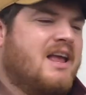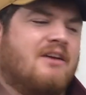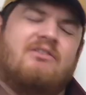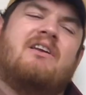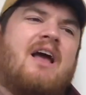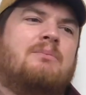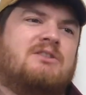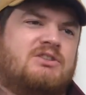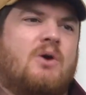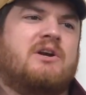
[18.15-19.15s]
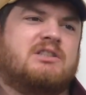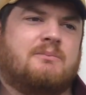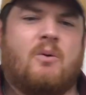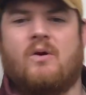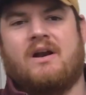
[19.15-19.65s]
It really helps to show your
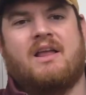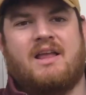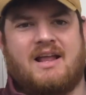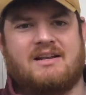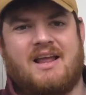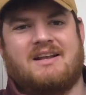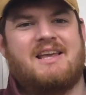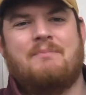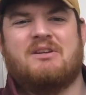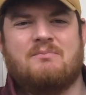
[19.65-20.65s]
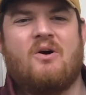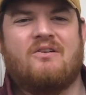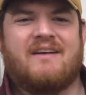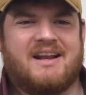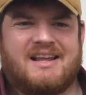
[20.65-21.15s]
support and keep us
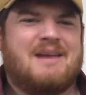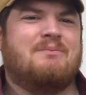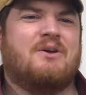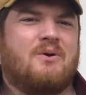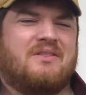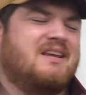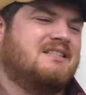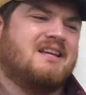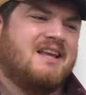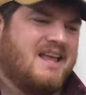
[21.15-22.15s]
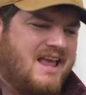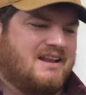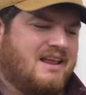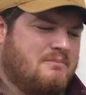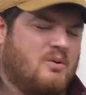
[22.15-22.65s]
motivated to keep doing these
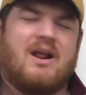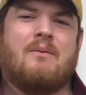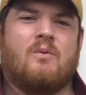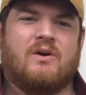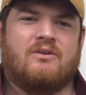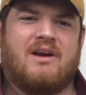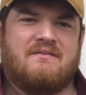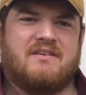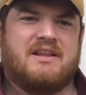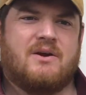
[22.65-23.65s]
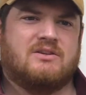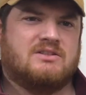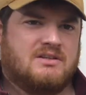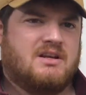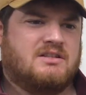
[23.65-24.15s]
and put out more great
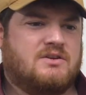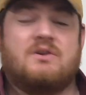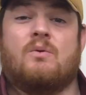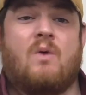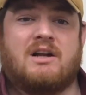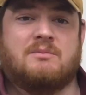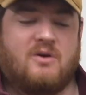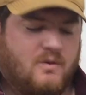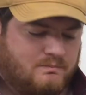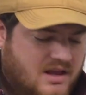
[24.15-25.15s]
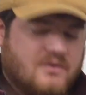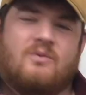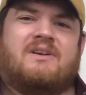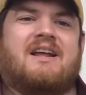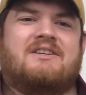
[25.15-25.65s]
videos so you can watch them at home.
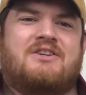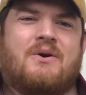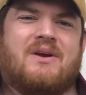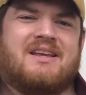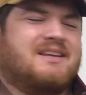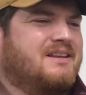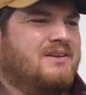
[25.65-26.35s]
Getting to it.